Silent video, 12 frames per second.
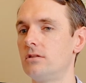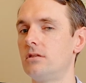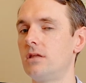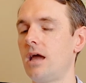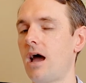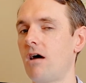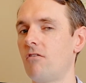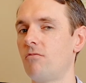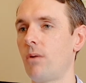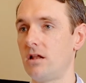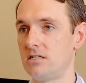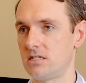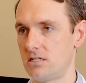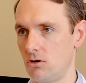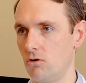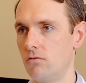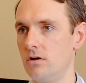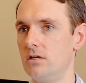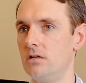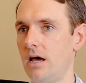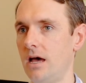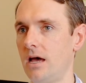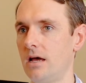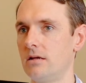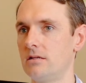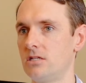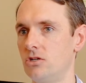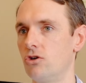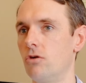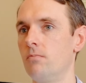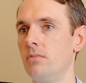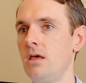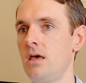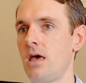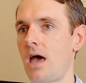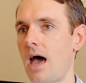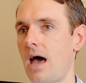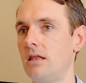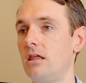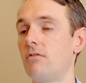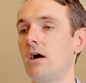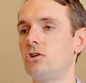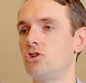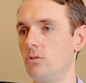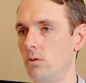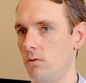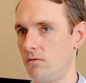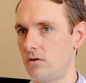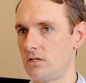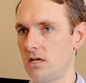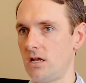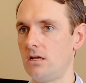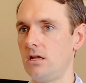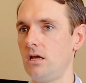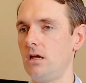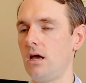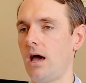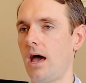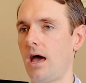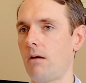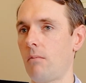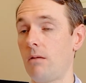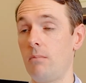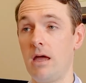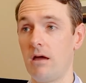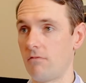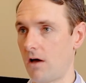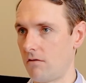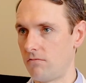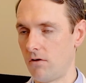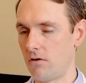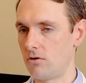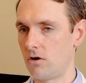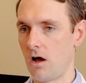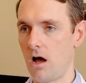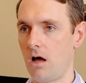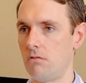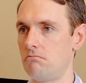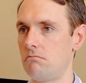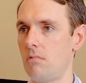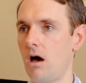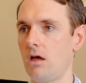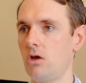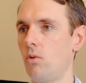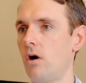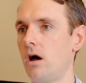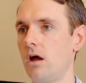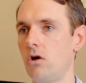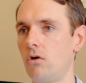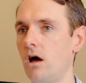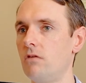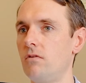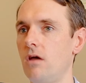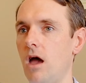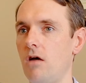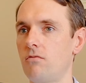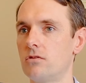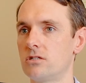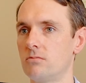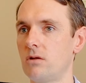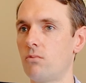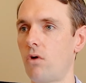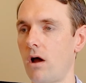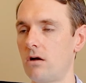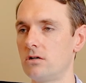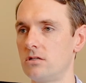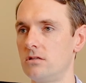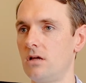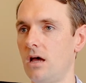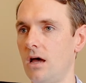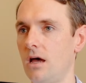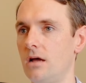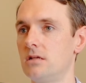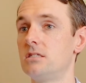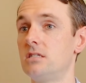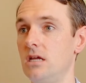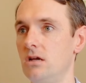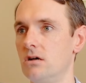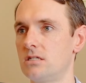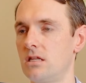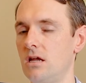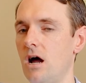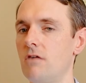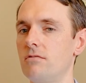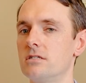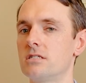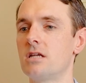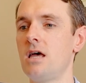they have polycystic ovary syndrome, and they've had trouble with fertility and may have undergone IUI or IVF or something prior to seeing us in the office.